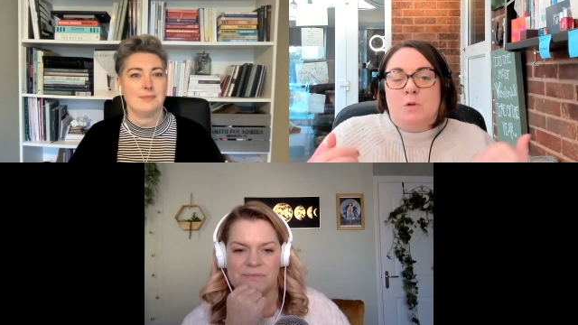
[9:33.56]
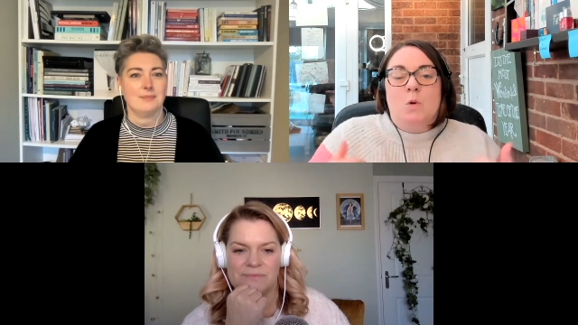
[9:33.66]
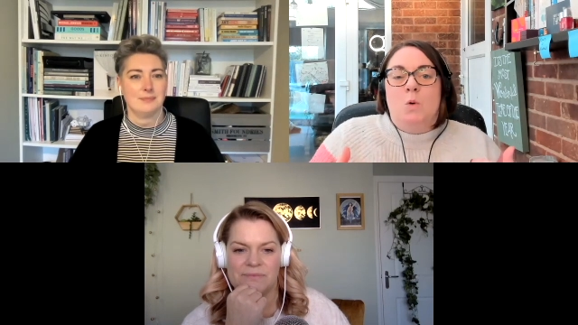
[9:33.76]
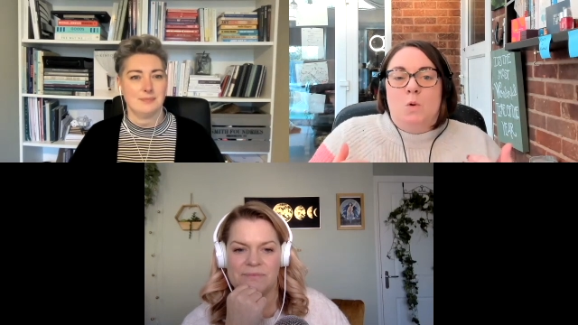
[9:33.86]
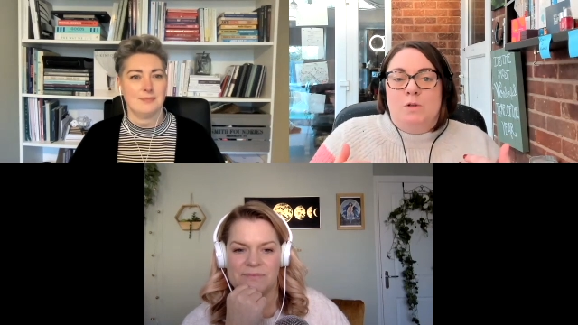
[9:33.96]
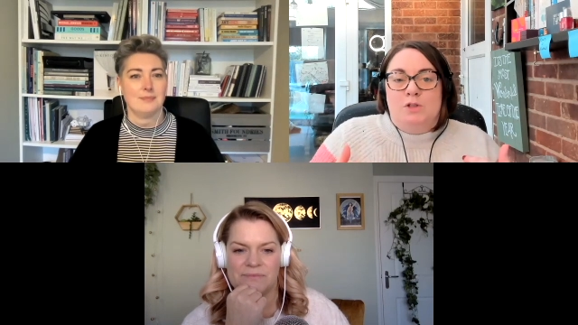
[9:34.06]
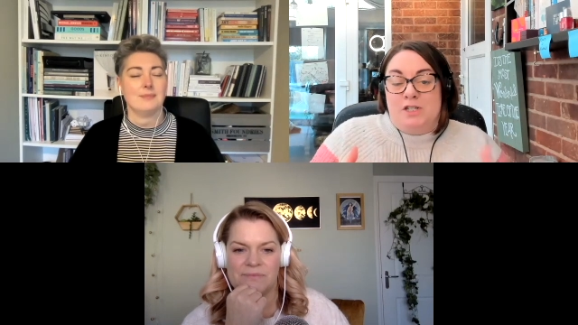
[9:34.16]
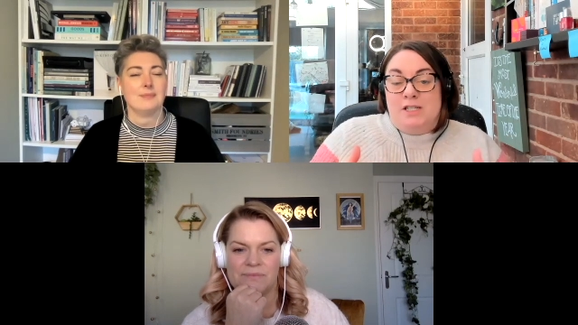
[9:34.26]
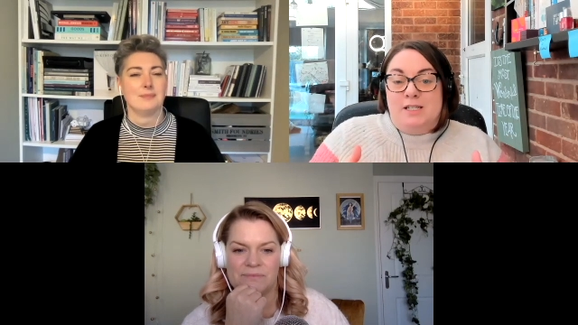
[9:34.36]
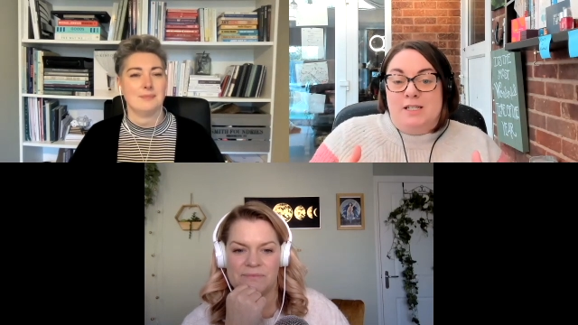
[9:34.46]
Speaker 1: all
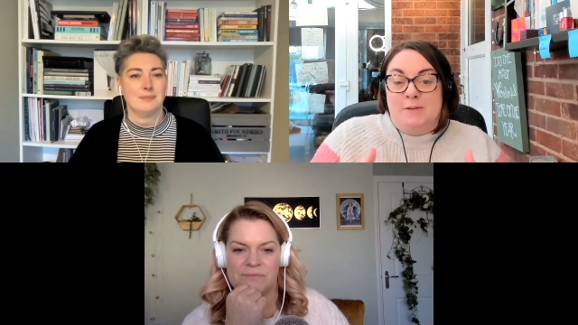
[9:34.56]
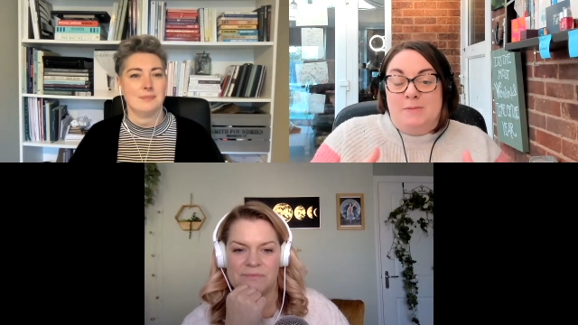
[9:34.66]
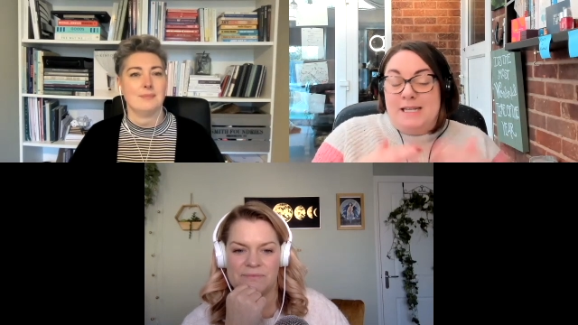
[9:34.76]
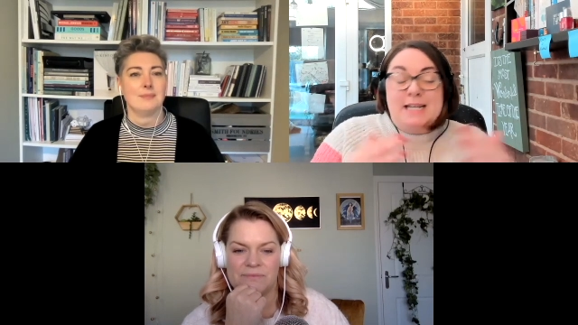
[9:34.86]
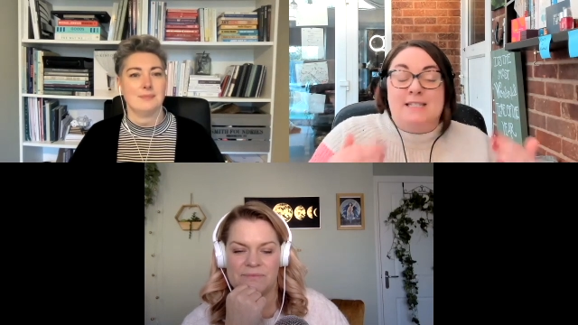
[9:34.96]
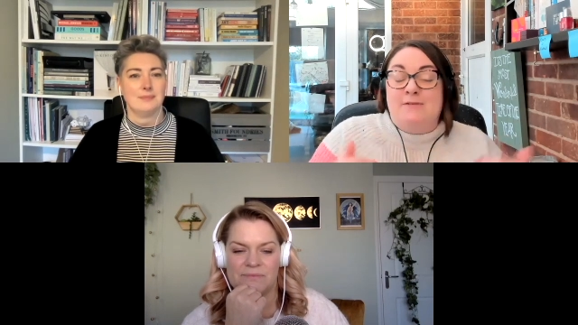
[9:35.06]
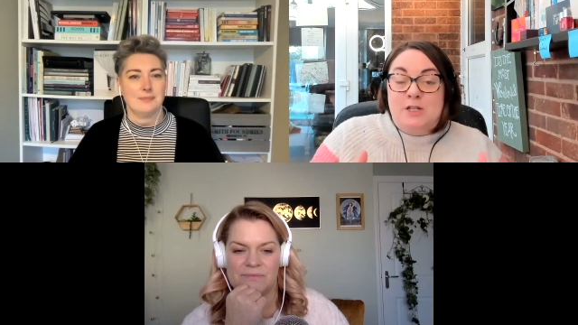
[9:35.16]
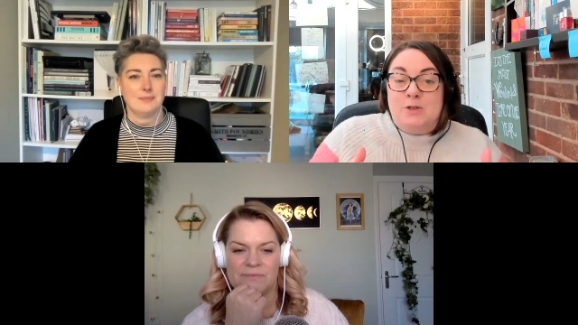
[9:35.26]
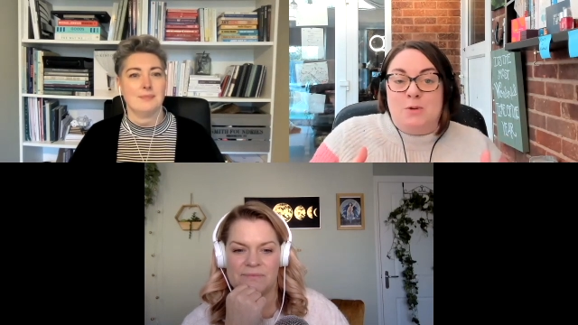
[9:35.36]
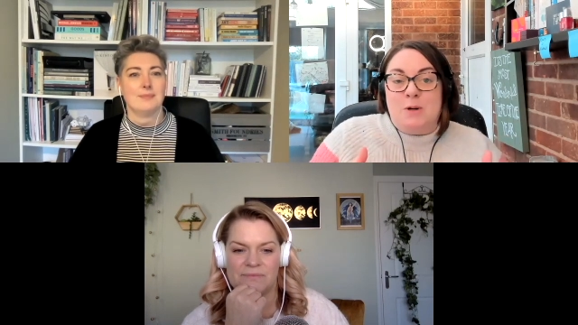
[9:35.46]
just obsessively
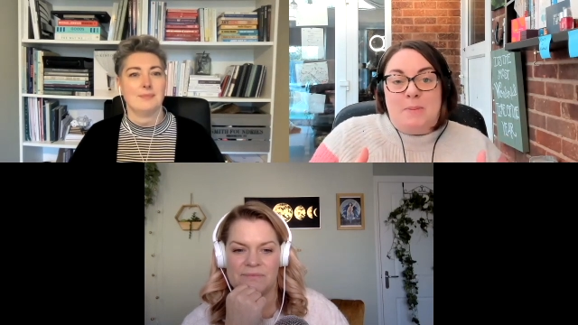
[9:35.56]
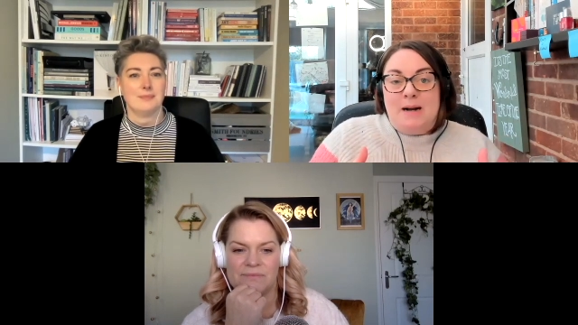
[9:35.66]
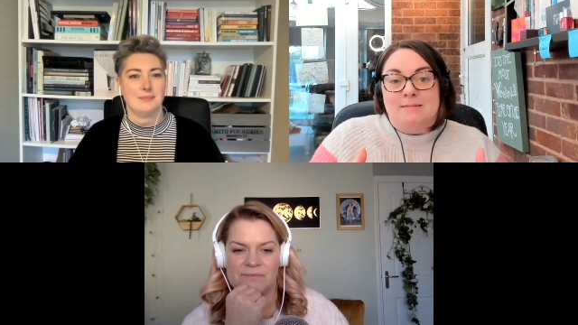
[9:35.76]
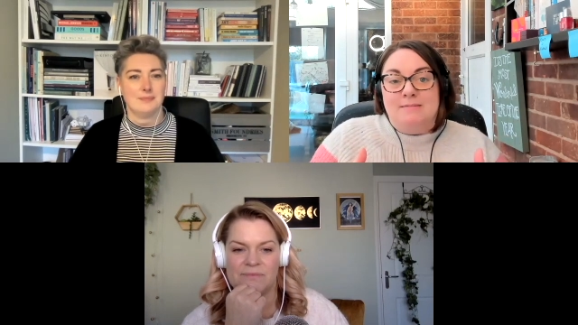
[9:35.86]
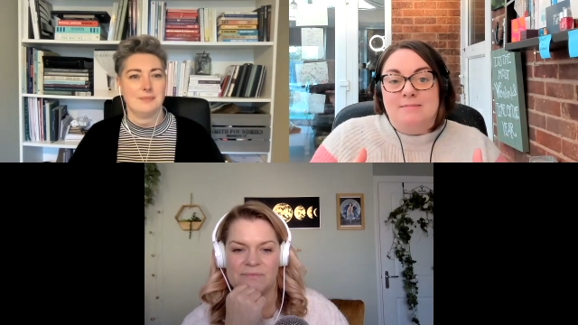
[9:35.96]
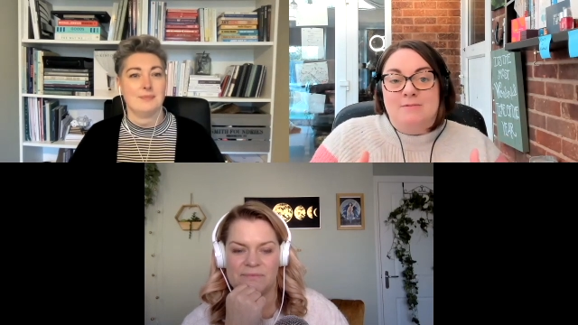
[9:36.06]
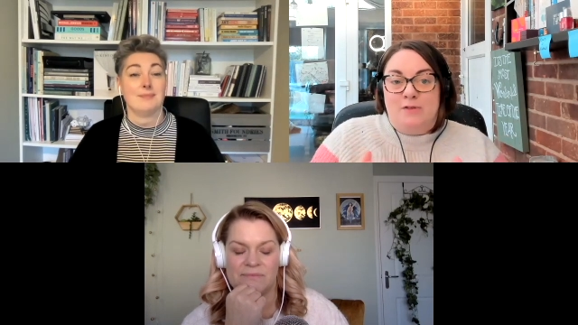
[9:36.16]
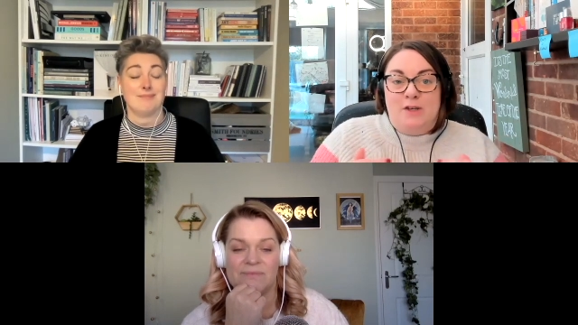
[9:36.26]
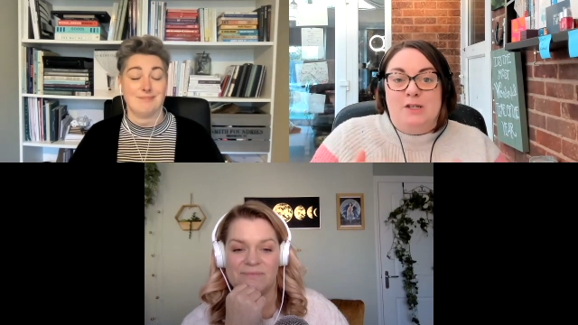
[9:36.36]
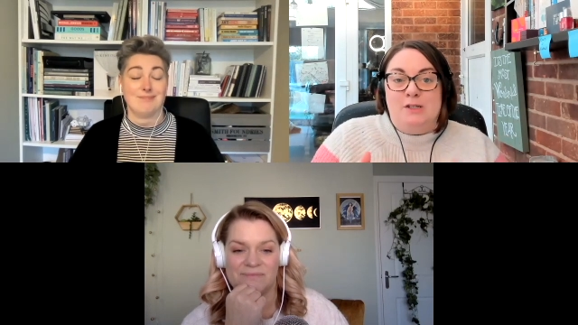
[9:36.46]
talk about
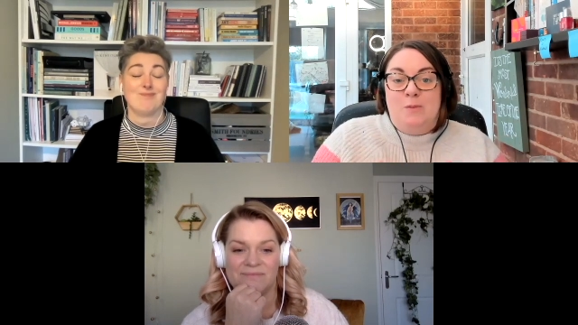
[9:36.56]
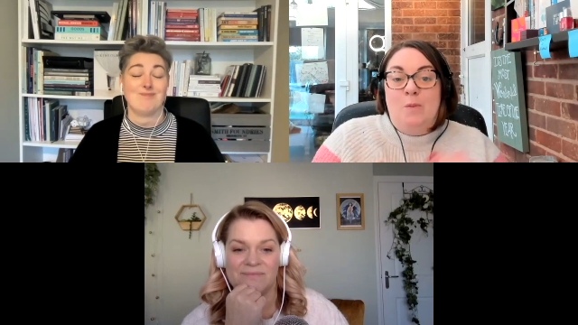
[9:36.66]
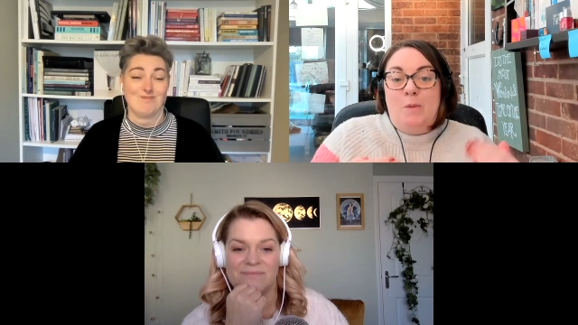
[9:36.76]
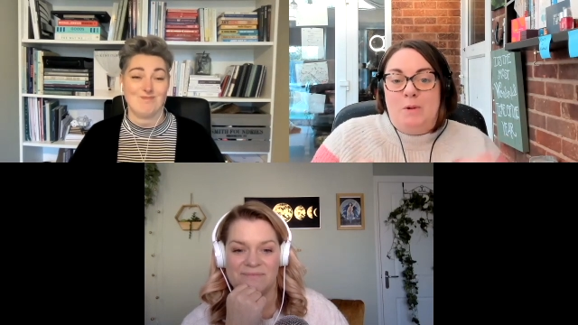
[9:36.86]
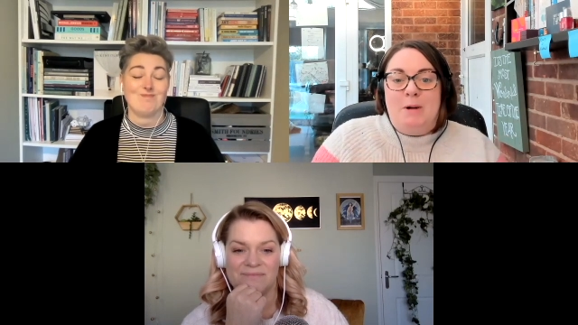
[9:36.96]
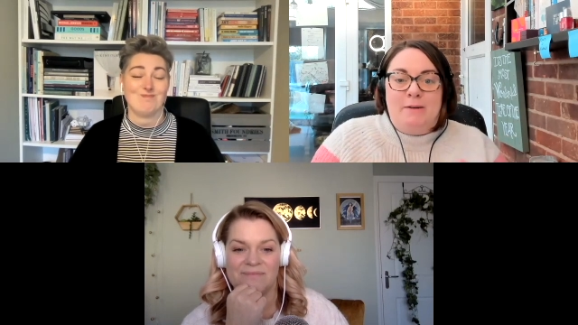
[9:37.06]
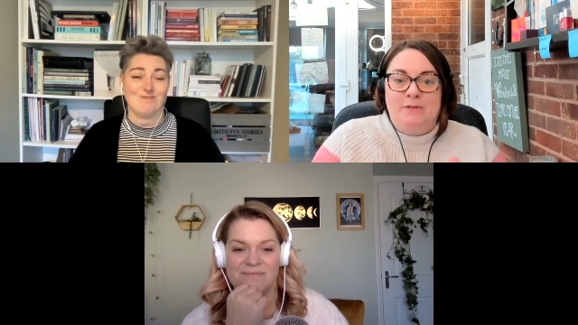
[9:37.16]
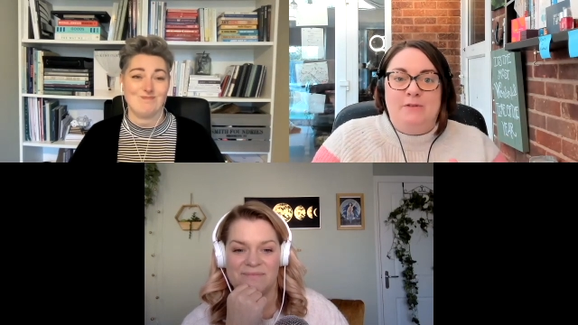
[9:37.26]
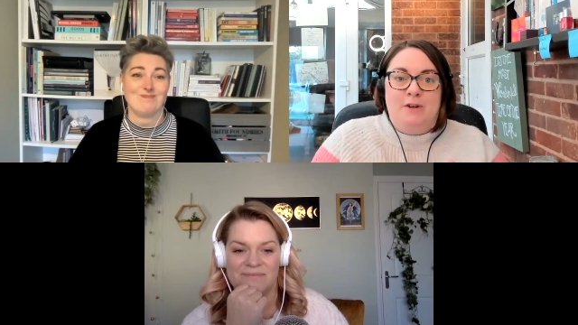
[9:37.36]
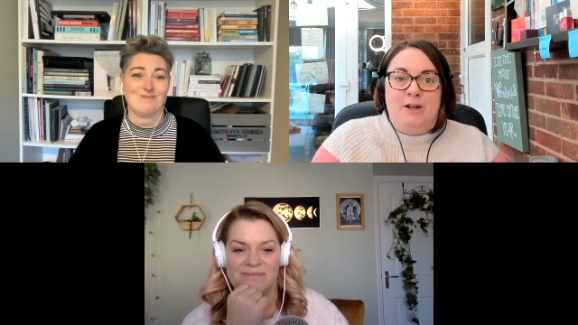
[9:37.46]
food and what we were having
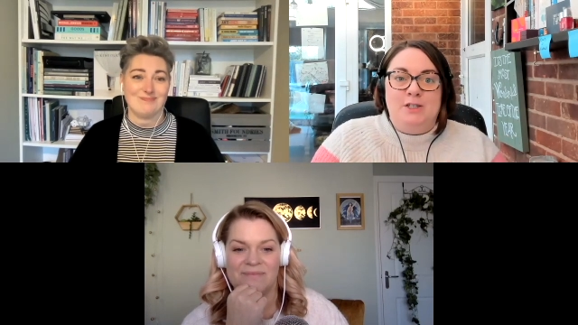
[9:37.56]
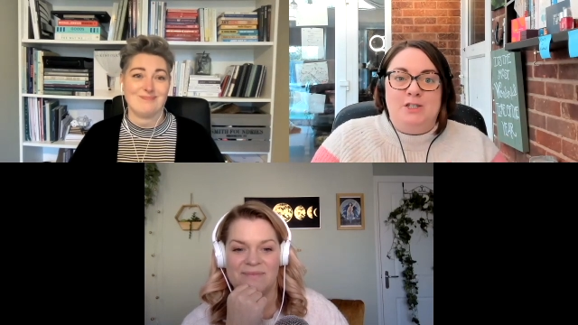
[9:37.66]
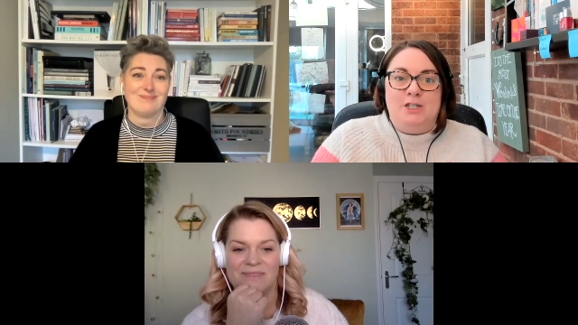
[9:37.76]
for lunch.